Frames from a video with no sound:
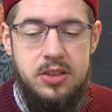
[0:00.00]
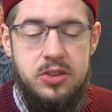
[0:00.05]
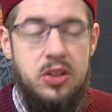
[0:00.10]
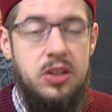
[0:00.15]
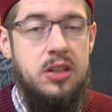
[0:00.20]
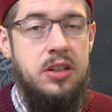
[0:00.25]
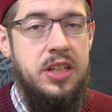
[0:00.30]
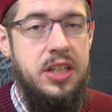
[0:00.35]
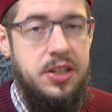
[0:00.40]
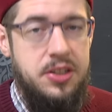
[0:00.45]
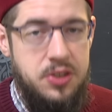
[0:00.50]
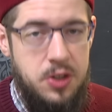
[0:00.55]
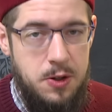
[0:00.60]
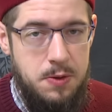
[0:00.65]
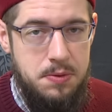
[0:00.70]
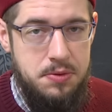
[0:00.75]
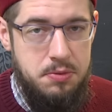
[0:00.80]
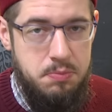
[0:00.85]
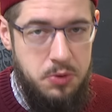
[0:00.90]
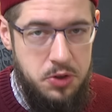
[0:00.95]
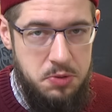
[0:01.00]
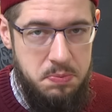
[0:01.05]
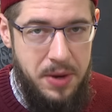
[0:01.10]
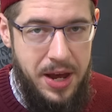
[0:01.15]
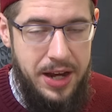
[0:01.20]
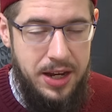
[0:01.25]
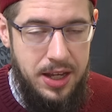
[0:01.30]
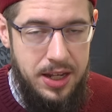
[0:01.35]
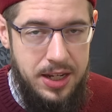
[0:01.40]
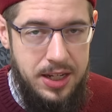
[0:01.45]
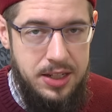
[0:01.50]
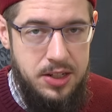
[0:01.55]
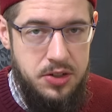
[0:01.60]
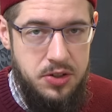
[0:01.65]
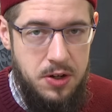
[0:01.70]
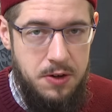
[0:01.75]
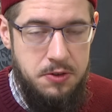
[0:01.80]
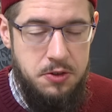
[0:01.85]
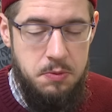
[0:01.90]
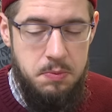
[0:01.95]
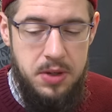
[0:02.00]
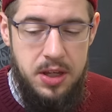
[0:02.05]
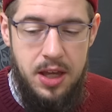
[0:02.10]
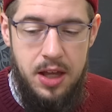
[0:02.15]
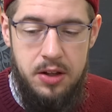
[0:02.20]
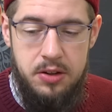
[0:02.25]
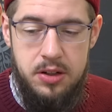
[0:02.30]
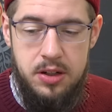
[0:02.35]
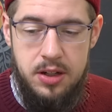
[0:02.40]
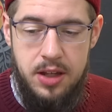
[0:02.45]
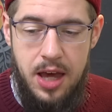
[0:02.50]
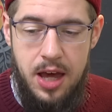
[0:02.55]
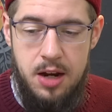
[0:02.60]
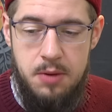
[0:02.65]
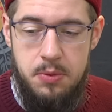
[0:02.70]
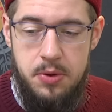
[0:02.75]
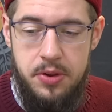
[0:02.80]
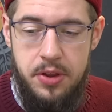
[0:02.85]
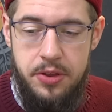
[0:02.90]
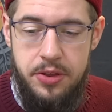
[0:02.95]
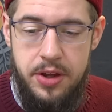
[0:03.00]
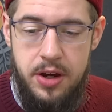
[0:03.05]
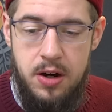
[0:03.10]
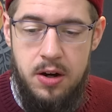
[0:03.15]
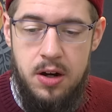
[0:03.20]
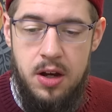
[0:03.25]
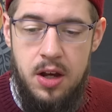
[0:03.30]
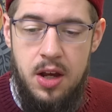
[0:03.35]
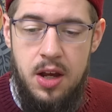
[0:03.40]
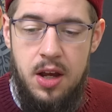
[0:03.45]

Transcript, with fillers: certainly deserves pushback and he deserves to be held accountable, that there